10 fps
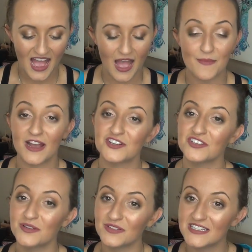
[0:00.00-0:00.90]
I'm
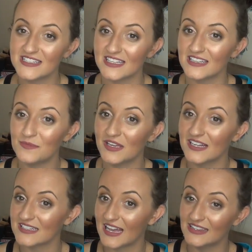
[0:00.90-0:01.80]
actually really silly
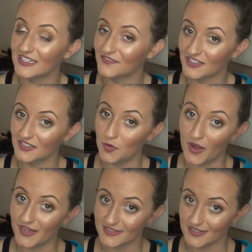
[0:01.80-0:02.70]
because I love the little
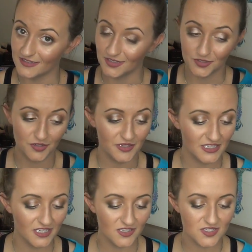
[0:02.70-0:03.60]
YSL logo in
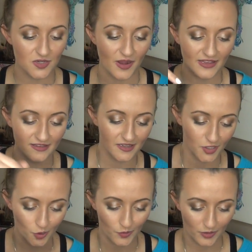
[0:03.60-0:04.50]
here, so I like
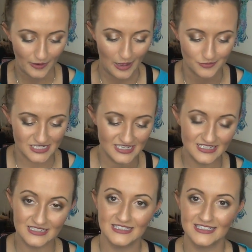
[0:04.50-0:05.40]
go around
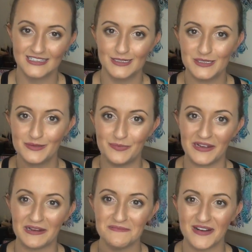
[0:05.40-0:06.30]
it to
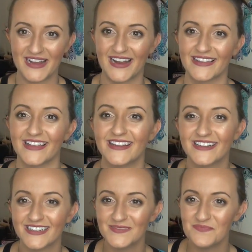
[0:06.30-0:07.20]
pick up my
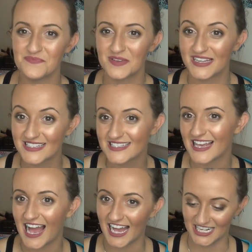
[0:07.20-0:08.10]
highlighter because
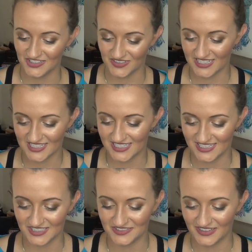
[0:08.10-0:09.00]
I don't want it
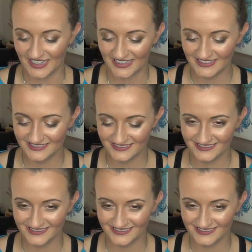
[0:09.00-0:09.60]
to go away.